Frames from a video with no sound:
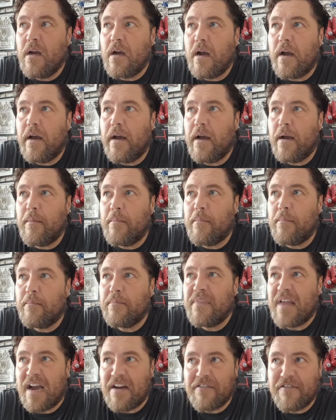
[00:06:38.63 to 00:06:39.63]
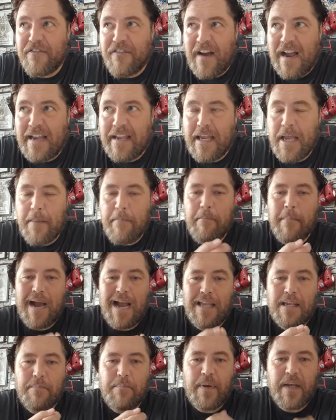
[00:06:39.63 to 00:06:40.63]
that fight, in
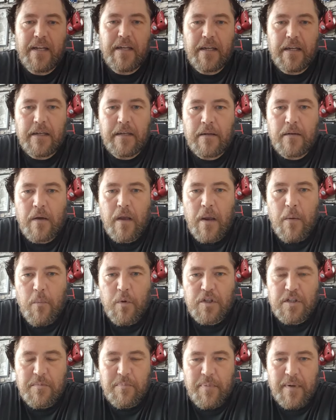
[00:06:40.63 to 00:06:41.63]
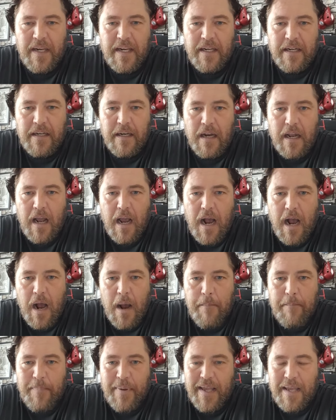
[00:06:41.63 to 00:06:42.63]
my opinion, it would have been
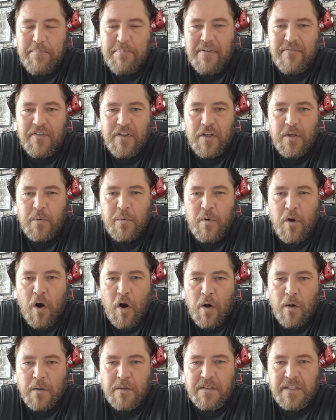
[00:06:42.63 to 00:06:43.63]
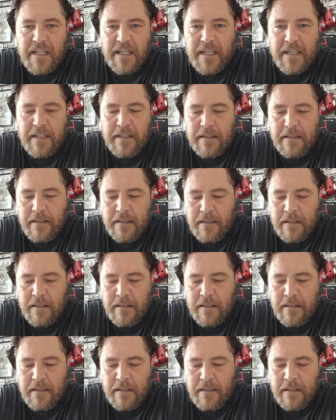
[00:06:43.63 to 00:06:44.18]
a pay-per-view all day.